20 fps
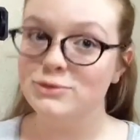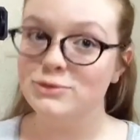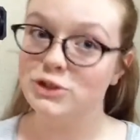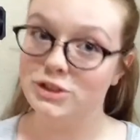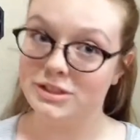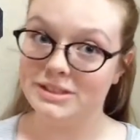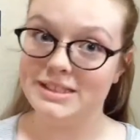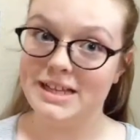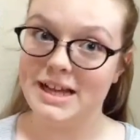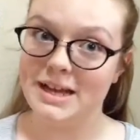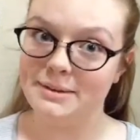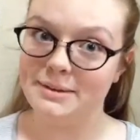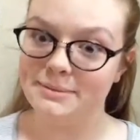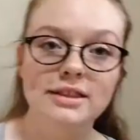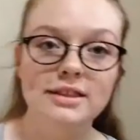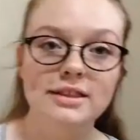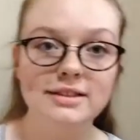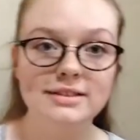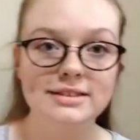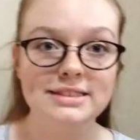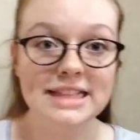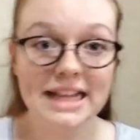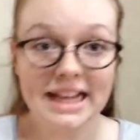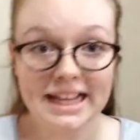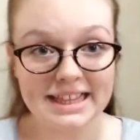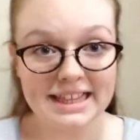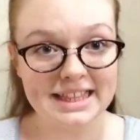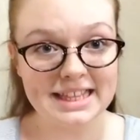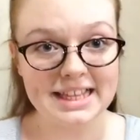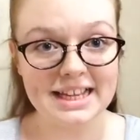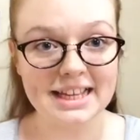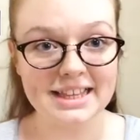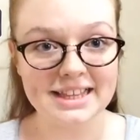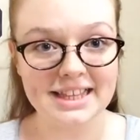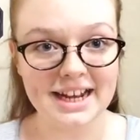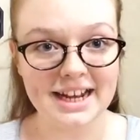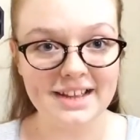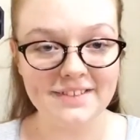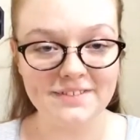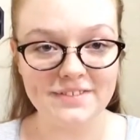Just saying. The second thing
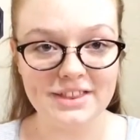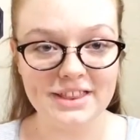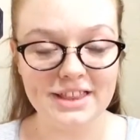that I've